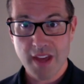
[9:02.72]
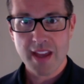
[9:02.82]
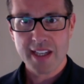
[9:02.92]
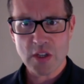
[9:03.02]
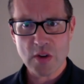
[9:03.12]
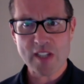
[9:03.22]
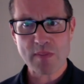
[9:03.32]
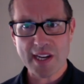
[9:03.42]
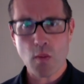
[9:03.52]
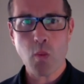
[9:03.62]
Can you
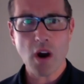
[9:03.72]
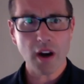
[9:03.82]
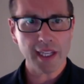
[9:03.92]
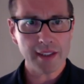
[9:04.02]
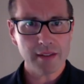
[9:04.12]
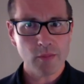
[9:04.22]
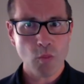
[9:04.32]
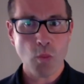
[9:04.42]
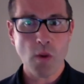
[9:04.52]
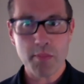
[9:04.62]
explain why
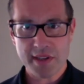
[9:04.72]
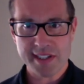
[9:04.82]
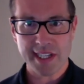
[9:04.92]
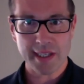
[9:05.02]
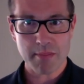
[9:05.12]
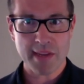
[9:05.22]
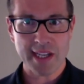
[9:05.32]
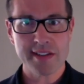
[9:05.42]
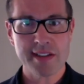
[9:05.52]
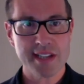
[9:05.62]
1 plus 8
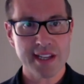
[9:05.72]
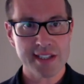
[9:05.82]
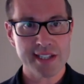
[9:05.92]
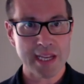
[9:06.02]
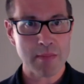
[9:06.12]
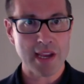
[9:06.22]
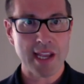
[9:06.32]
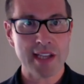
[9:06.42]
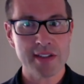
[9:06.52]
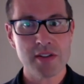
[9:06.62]
makes the same
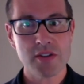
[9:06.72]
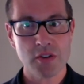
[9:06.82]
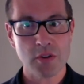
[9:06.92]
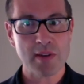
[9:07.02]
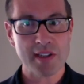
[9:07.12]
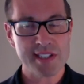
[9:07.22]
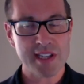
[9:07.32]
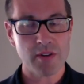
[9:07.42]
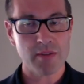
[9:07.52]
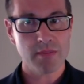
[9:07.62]
as 2 plus
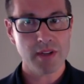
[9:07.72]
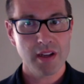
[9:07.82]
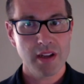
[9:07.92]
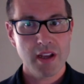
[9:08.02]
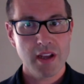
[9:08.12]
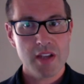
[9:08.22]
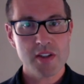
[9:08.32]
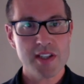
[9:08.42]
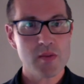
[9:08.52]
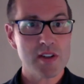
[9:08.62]
7? So
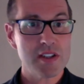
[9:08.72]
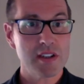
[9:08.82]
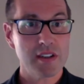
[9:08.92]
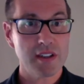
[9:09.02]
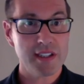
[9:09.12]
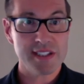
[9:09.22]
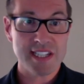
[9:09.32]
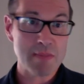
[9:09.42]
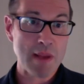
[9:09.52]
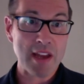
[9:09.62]
this question
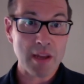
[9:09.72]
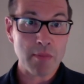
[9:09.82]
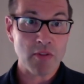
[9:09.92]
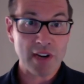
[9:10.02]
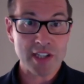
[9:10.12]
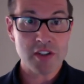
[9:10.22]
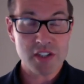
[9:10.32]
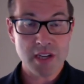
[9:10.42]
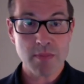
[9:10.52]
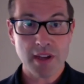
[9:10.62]
is about a number
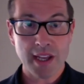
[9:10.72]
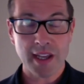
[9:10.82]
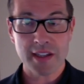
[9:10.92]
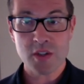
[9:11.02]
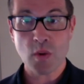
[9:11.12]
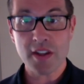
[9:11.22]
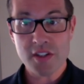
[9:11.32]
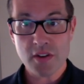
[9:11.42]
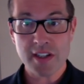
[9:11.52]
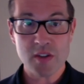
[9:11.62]
relationship, and to
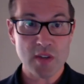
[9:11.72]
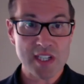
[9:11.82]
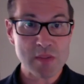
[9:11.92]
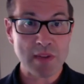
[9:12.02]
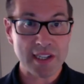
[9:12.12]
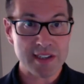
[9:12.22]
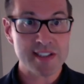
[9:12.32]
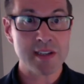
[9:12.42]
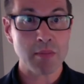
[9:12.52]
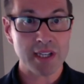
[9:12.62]
answer it and to explain it to
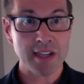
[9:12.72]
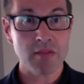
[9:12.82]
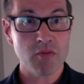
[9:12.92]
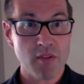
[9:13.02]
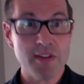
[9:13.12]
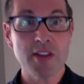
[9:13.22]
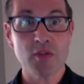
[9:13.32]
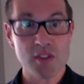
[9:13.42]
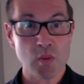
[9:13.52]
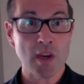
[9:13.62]
somebody, it
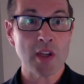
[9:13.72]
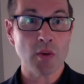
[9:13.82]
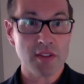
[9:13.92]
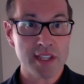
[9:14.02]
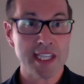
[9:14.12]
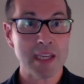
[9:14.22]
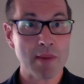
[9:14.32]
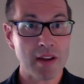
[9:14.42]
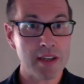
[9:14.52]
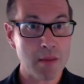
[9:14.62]
reveals the way you are thinking
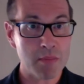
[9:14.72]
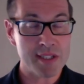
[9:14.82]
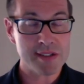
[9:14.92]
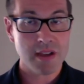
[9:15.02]
about numbers.